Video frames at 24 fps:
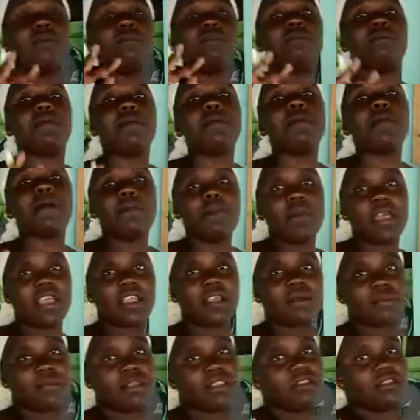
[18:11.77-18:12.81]
People
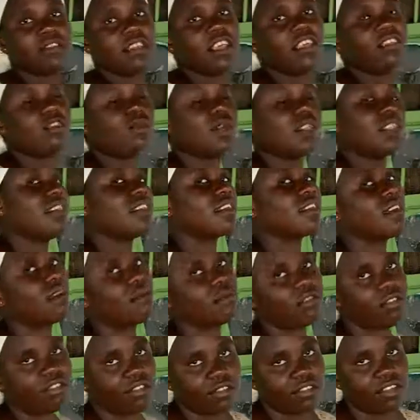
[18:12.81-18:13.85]
make mistakes when it
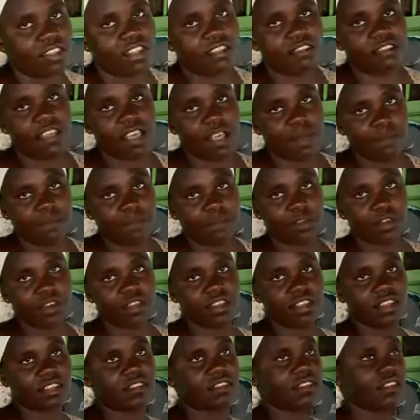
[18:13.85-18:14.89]
comes to tenses.
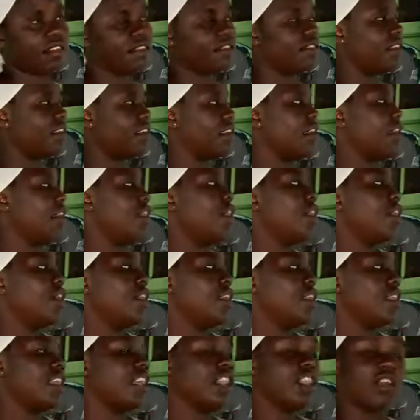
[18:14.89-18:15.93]

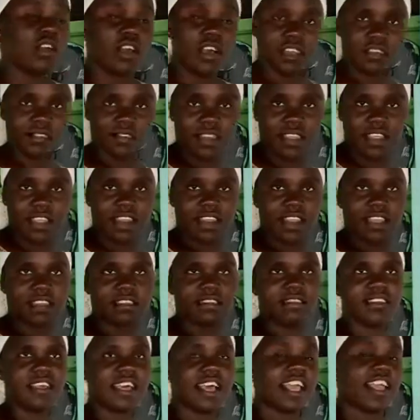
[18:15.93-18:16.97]
Read your
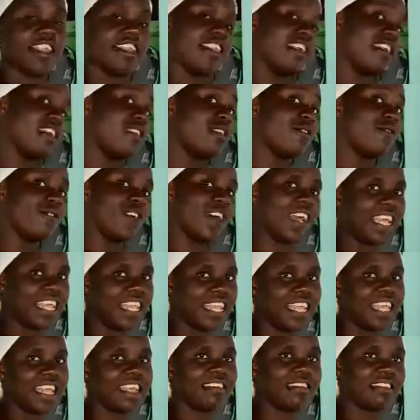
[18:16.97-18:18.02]
sentence, identify
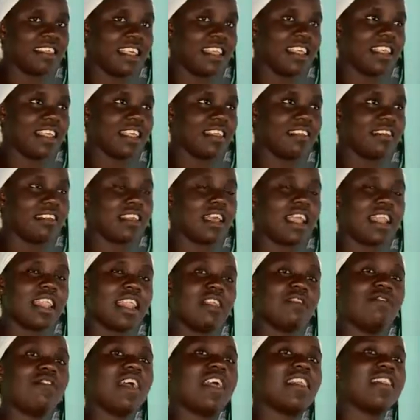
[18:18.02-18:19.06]
the
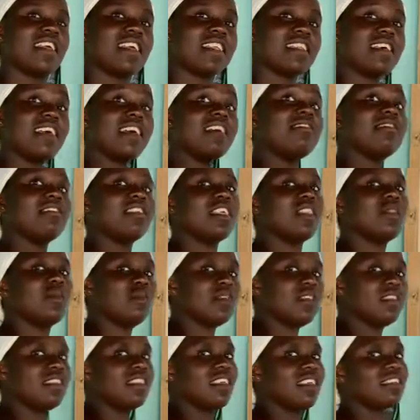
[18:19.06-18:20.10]
tense in
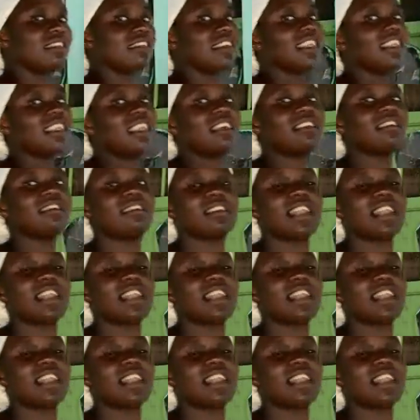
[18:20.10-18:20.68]
which the sentence